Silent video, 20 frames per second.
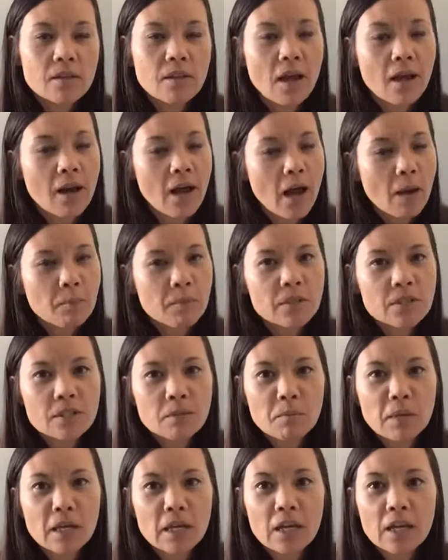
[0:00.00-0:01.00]
That happened to
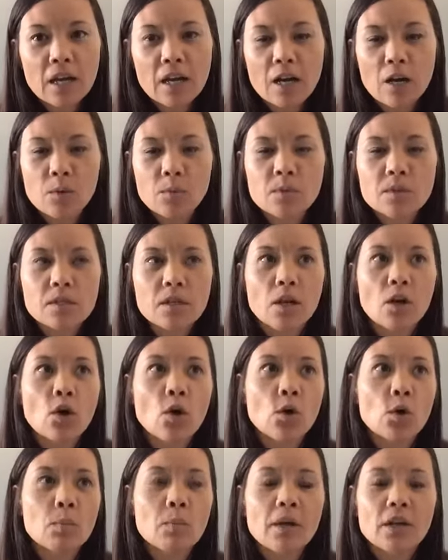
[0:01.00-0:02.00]
me, and I was like,
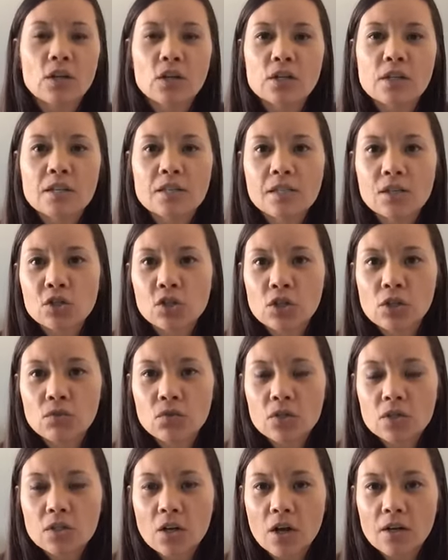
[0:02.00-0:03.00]
oh my goodness, I should have
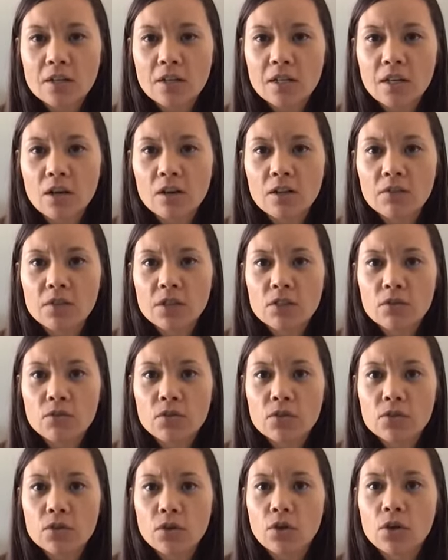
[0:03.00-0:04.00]
just gotten a Young Living
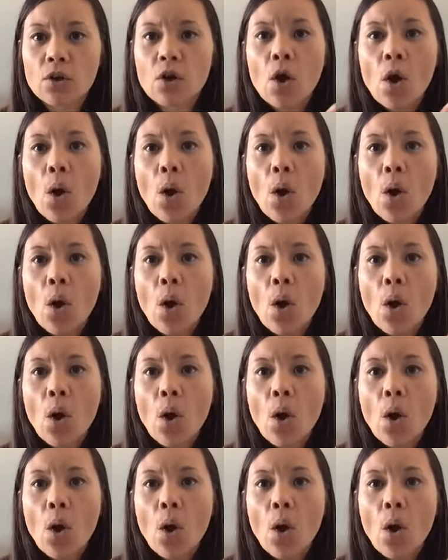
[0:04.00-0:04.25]
diffuser.